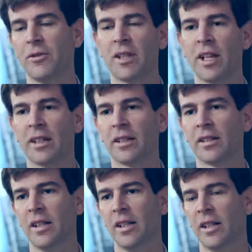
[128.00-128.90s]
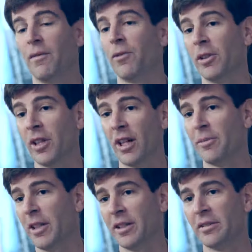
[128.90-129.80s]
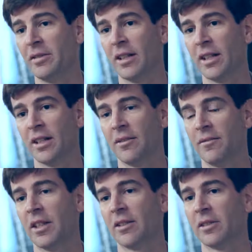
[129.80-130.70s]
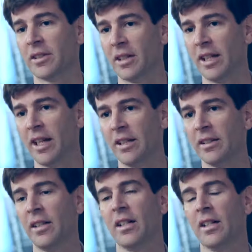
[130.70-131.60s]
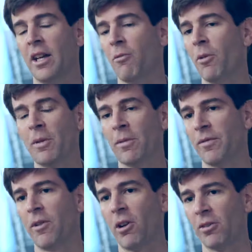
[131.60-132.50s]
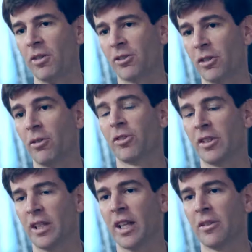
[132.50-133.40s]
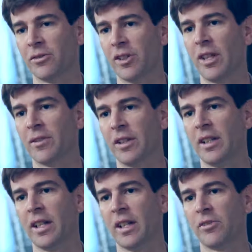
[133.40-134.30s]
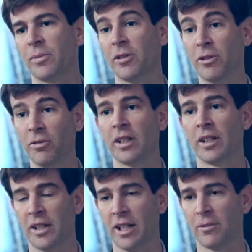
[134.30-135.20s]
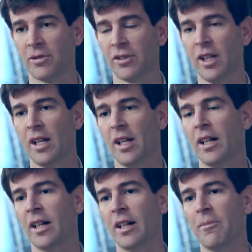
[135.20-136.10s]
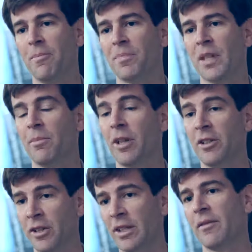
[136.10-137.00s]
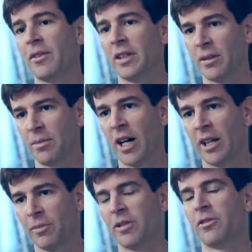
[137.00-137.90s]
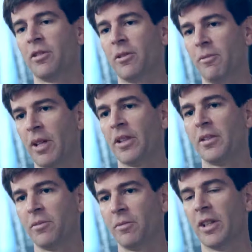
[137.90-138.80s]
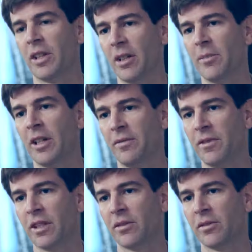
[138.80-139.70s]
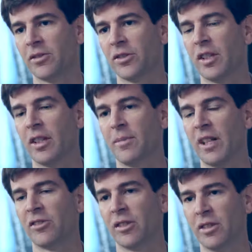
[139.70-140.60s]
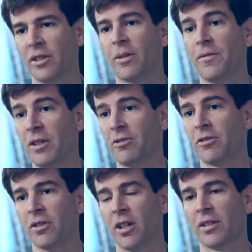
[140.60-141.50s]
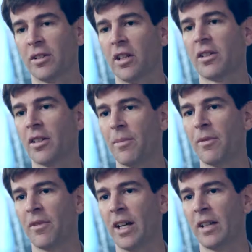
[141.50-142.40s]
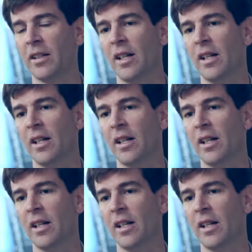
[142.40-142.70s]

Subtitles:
you take a fully automated vehicle today, they won't be able to follow as closely together safely as platooning enables. But you can definitely combine platooning with automated vehicles as a feature on top of that.